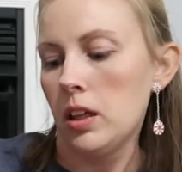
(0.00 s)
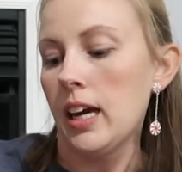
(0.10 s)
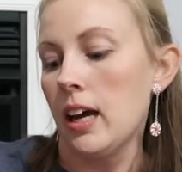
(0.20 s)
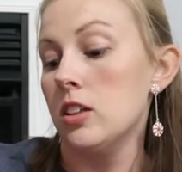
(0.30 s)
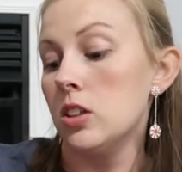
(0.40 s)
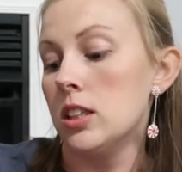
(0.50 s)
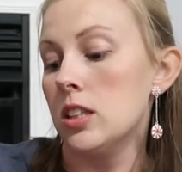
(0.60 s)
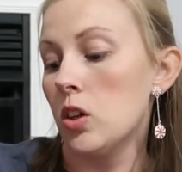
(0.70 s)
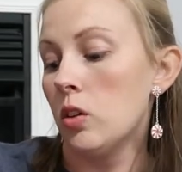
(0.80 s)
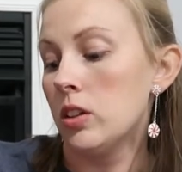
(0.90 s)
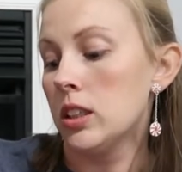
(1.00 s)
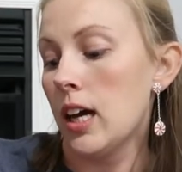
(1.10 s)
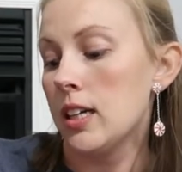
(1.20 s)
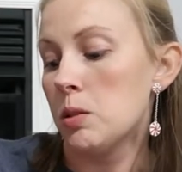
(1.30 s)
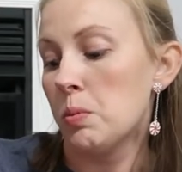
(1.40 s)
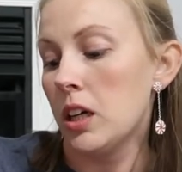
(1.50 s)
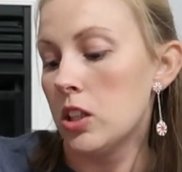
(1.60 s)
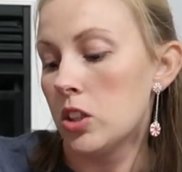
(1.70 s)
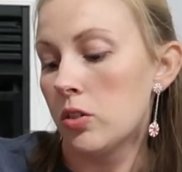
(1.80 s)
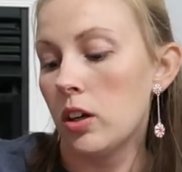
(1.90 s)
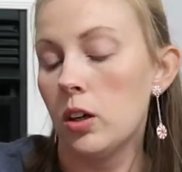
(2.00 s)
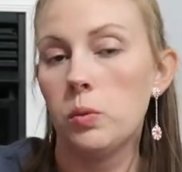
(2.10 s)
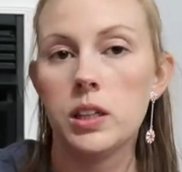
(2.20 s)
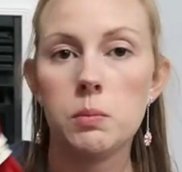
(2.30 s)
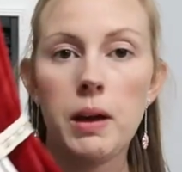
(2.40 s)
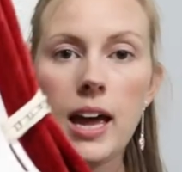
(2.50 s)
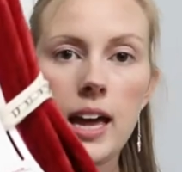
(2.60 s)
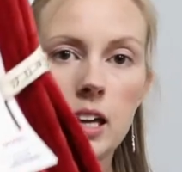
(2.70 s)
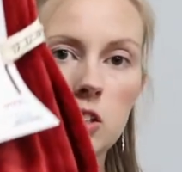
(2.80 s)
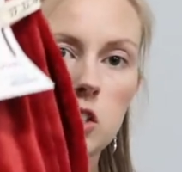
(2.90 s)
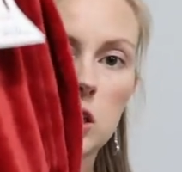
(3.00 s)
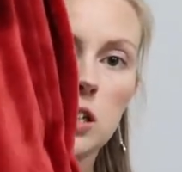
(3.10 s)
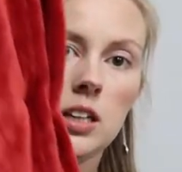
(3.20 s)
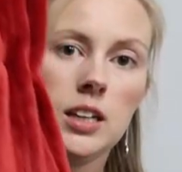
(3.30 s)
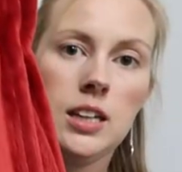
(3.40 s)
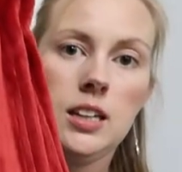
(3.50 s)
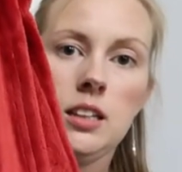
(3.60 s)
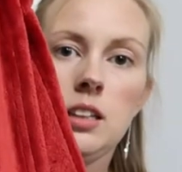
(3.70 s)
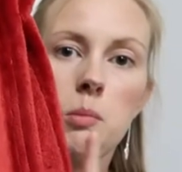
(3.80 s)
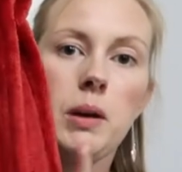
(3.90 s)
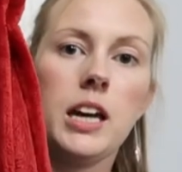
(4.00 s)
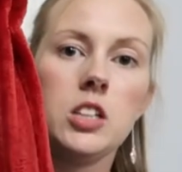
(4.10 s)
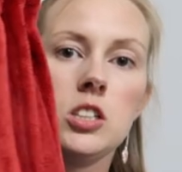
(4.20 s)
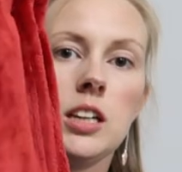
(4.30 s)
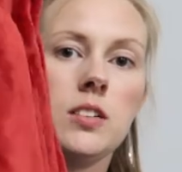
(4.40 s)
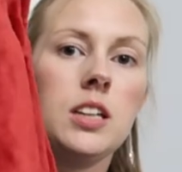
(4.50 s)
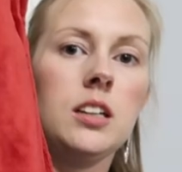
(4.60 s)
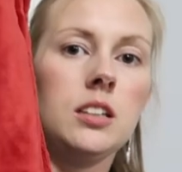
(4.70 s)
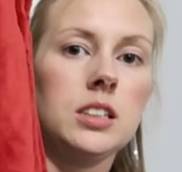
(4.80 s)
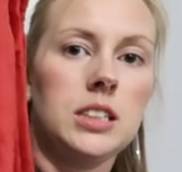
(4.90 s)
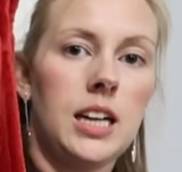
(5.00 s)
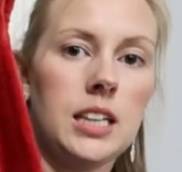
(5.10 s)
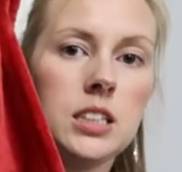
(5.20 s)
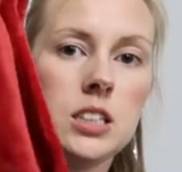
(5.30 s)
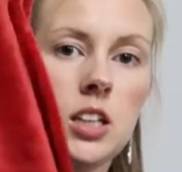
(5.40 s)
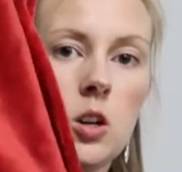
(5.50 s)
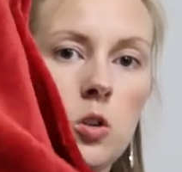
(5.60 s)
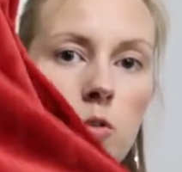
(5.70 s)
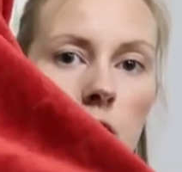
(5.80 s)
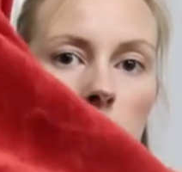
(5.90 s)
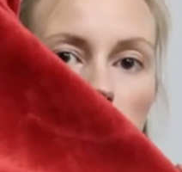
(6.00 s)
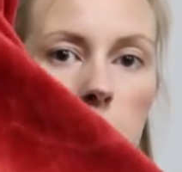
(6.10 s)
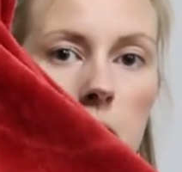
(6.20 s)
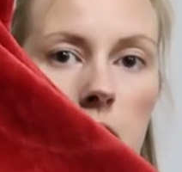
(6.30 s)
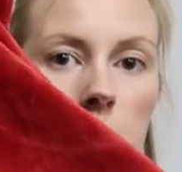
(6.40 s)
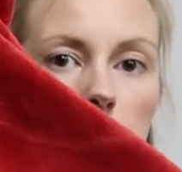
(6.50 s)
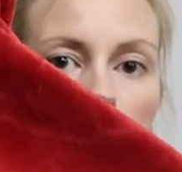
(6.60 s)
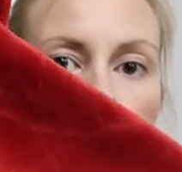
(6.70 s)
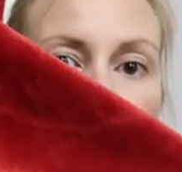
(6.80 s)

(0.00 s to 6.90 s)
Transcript: it just says oversized plush throw with patch. The patch down here says "So Very Merry"